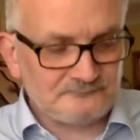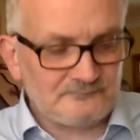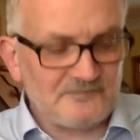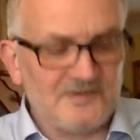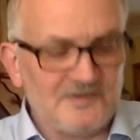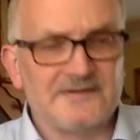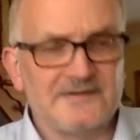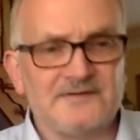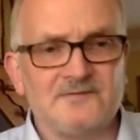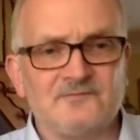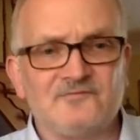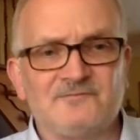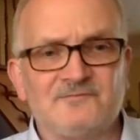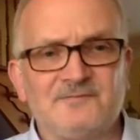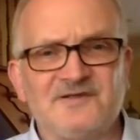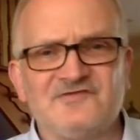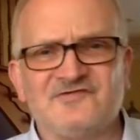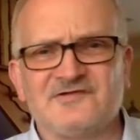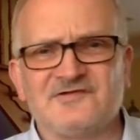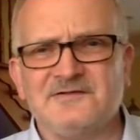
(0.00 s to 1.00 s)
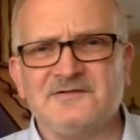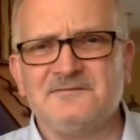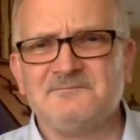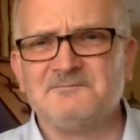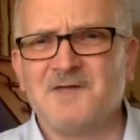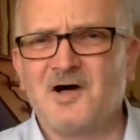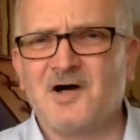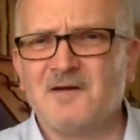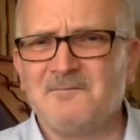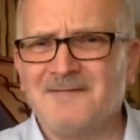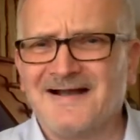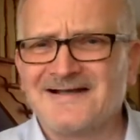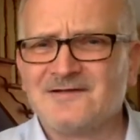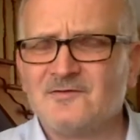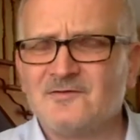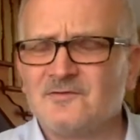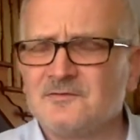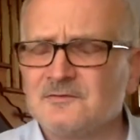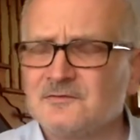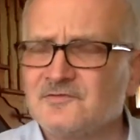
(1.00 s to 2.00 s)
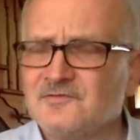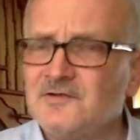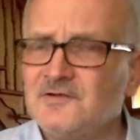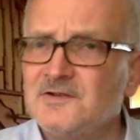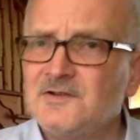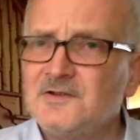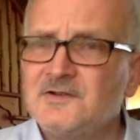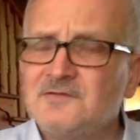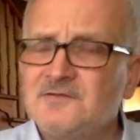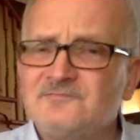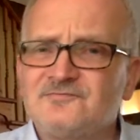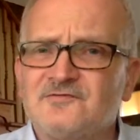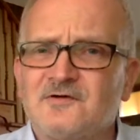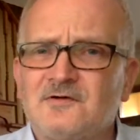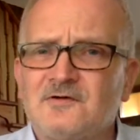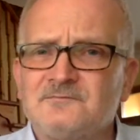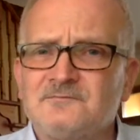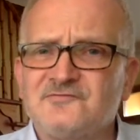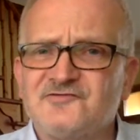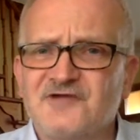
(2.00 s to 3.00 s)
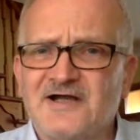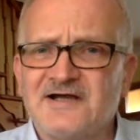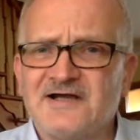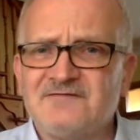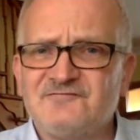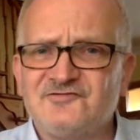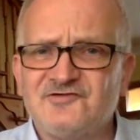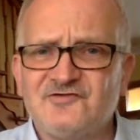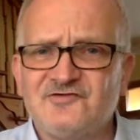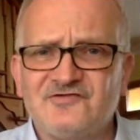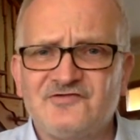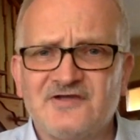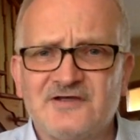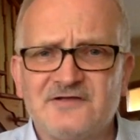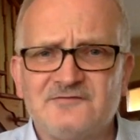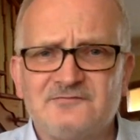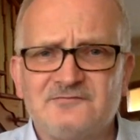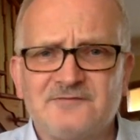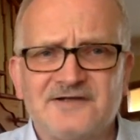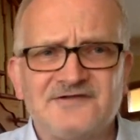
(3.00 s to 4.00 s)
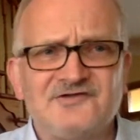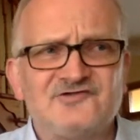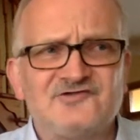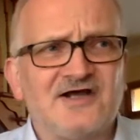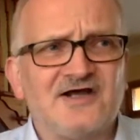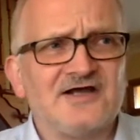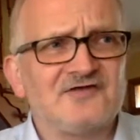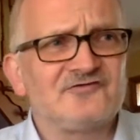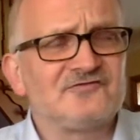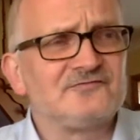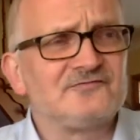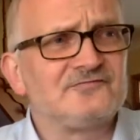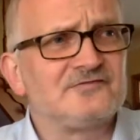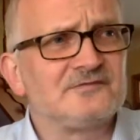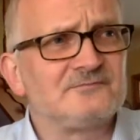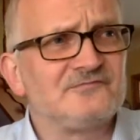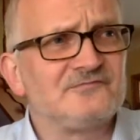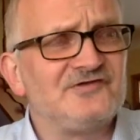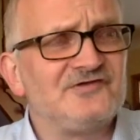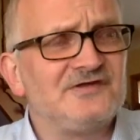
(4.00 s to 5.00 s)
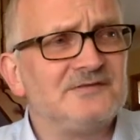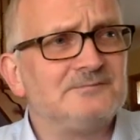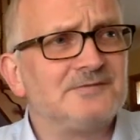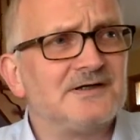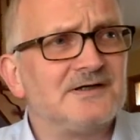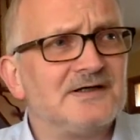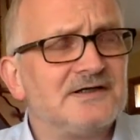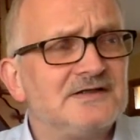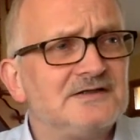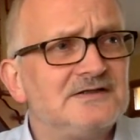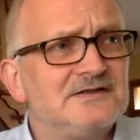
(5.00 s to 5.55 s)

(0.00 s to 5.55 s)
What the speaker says: And it was basically Mark Mangold from Drive, She Said, Randy Jackson from Zebra,